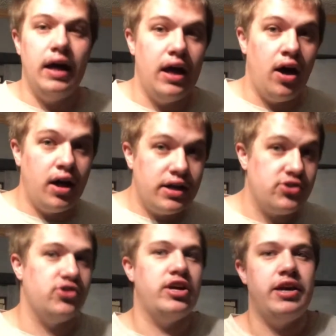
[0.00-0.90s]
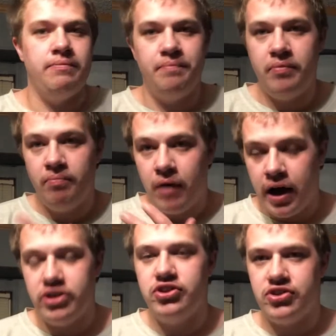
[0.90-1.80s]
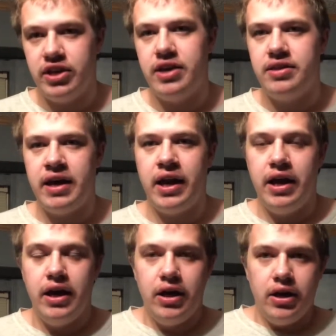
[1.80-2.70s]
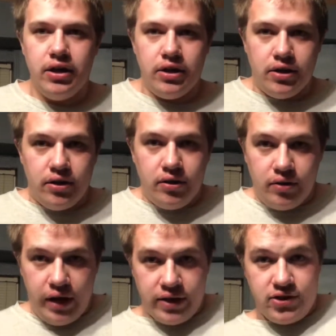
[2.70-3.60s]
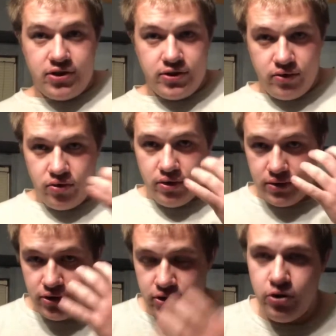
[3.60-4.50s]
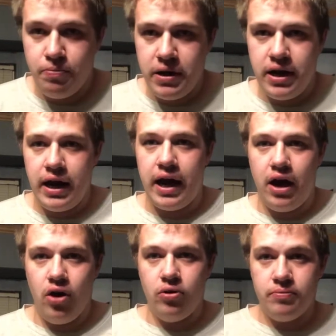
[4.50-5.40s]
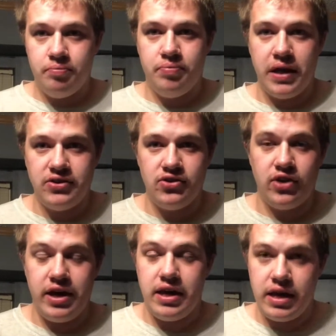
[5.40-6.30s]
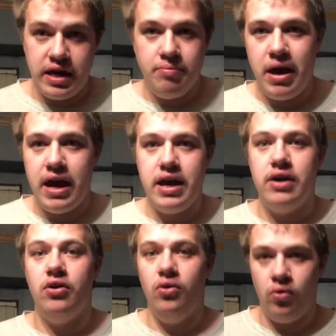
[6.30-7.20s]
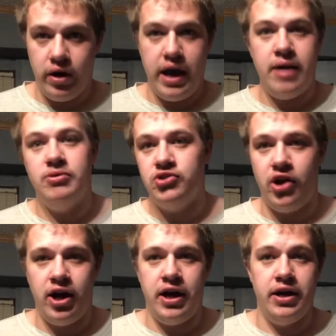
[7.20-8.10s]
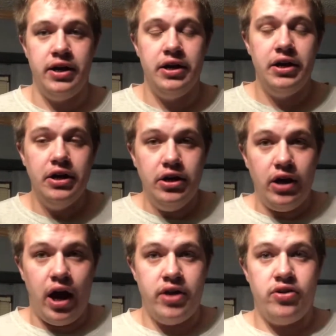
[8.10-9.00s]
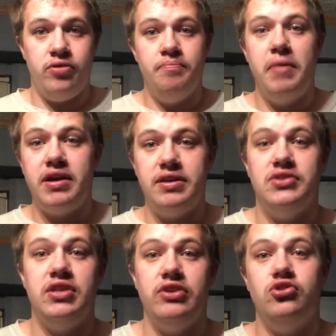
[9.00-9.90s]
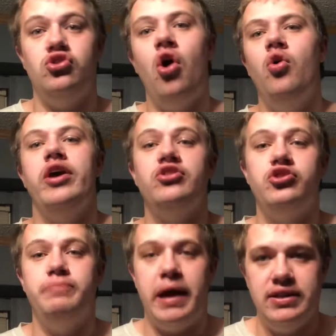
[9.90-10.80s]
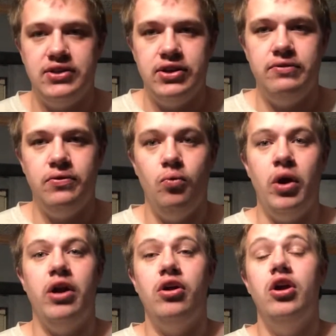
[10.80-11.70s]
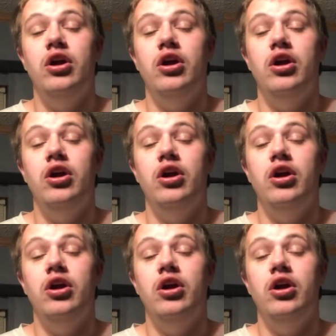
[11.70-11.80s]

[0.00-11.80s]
honestly, I just think that it's stupid how places like eBay or Amazon either make these things so expensive where